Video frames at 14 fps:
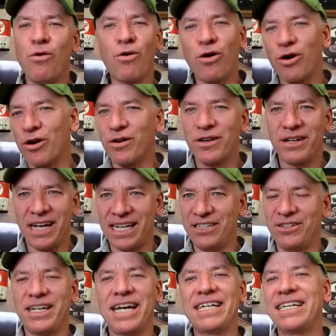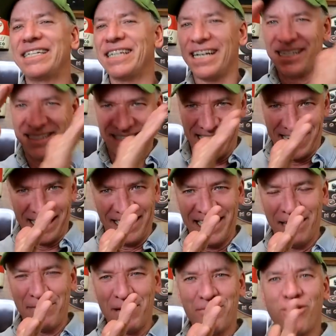more and you're getting like a
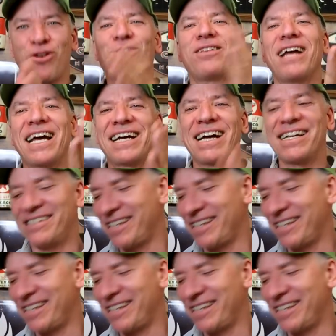little bit more, like I